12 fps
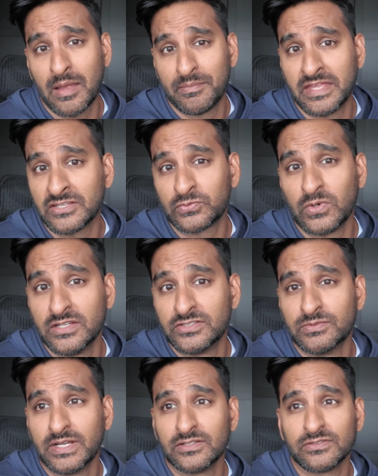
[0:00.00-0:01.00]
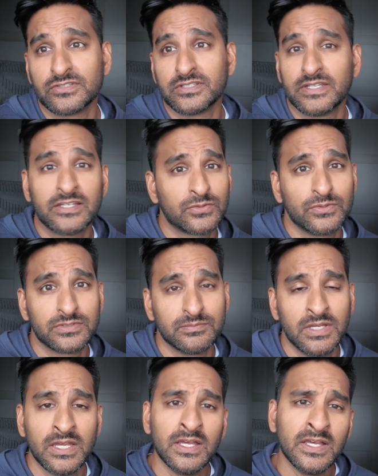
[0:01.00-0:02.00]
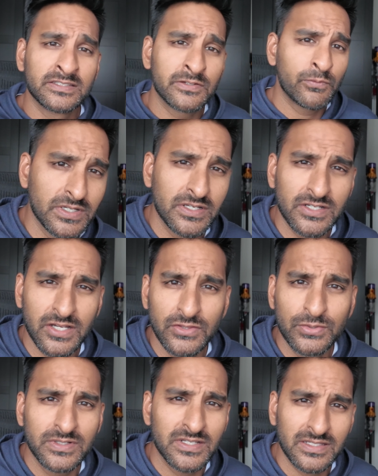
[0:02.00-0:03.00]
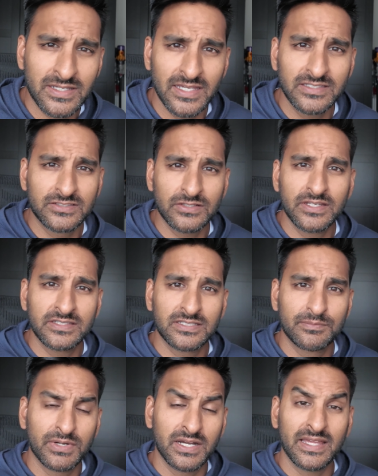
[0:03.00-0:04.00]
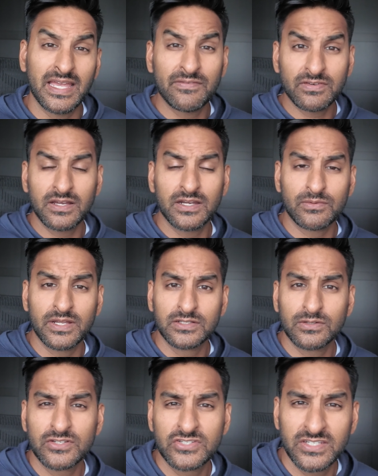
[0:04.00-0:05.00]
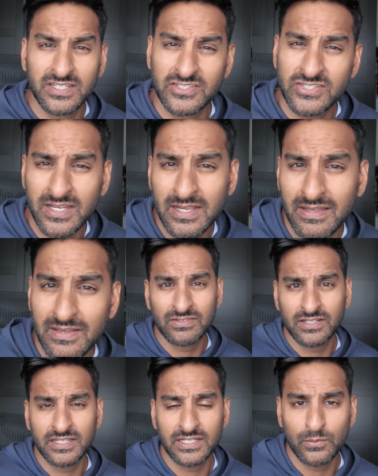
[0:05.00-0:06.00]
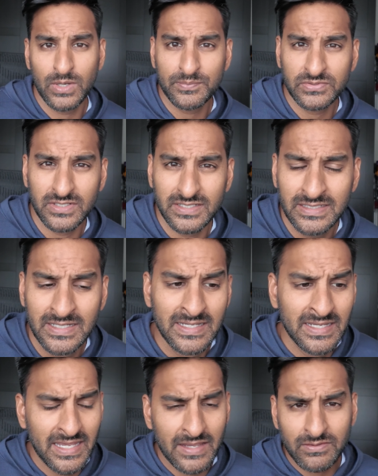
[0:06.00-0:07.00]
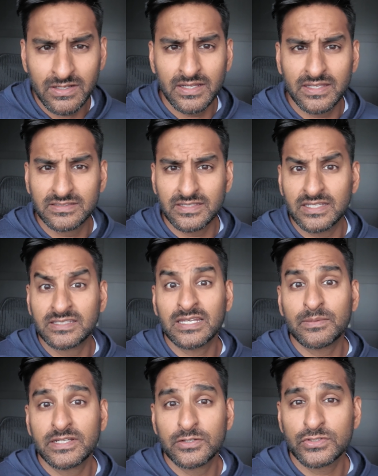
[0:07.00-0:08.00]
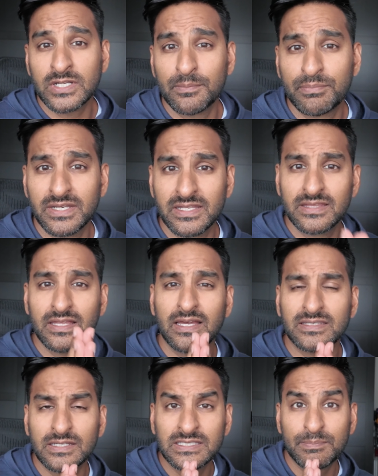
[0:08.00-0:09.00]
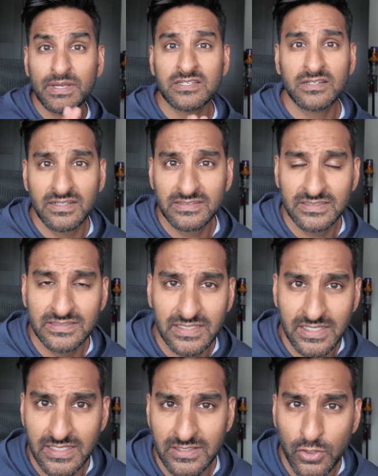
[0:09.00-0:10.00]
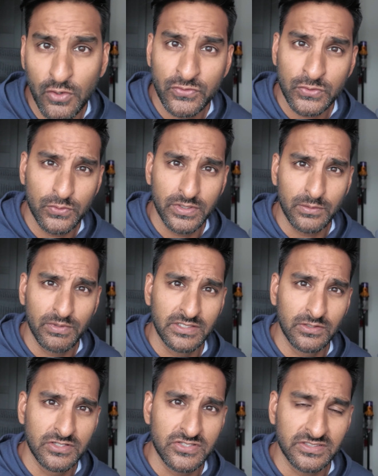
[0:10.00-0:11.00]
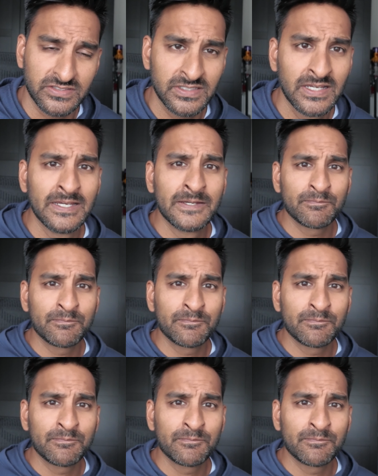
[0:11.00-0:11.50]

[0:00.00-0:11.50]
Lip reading: That's why I do radiology. It's awesome. So we're going to go through another case donated by Everlight Radiology. You can check out Everlearning website. Everlight is a teleradiology company that specializes in offshoring radiologists.